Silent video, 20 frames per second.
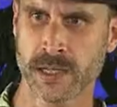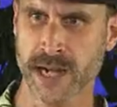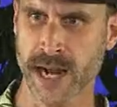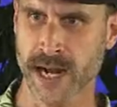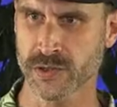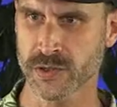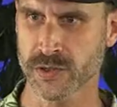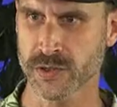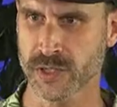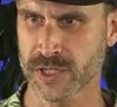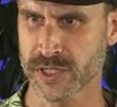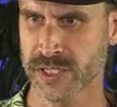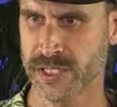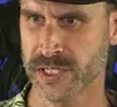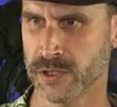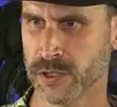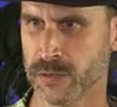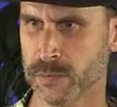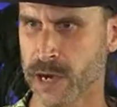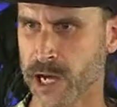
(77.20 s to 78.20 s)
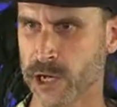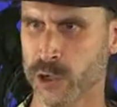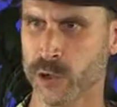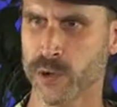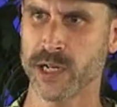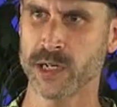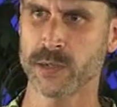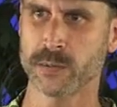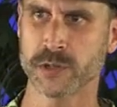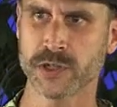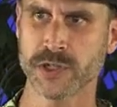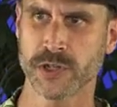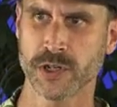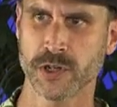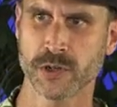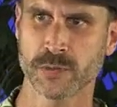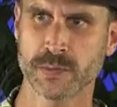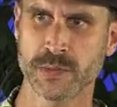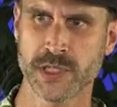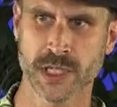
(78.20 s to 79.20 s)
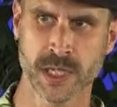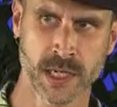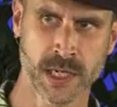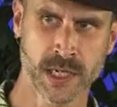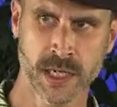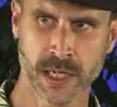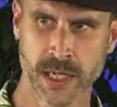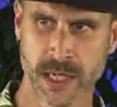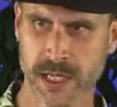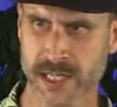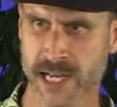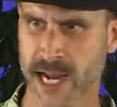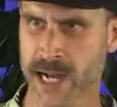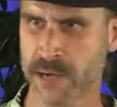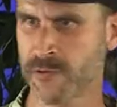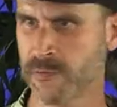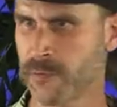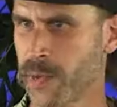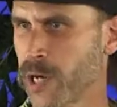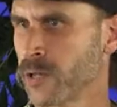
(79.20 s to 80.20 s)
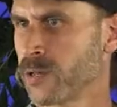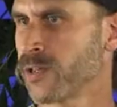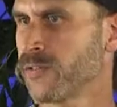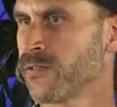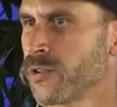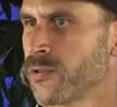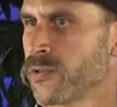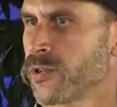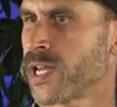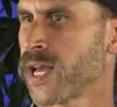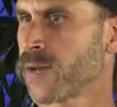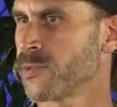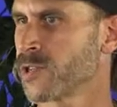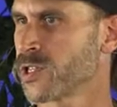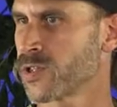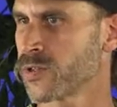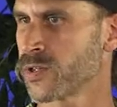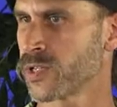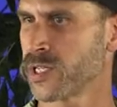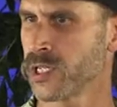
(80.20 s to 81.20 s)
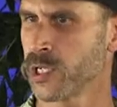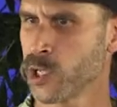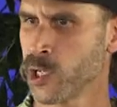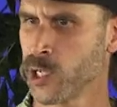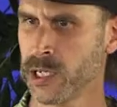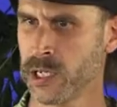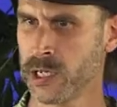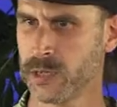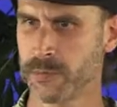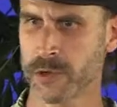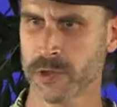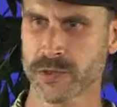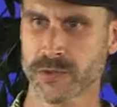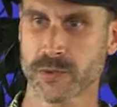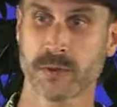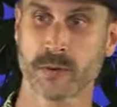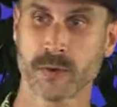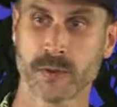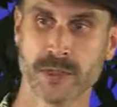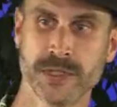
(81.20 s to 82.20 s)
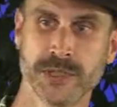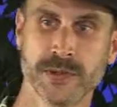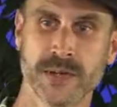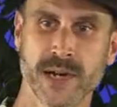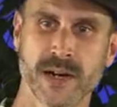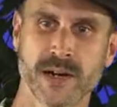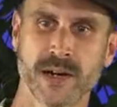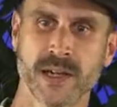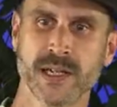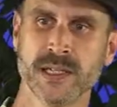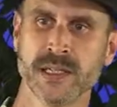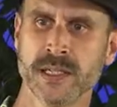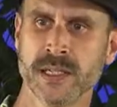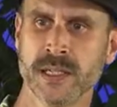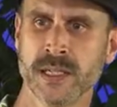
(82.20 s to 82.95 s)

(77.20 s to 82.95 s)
natural Castile biodegradable soaps in a time of better living through chemistry in the post-World War II era.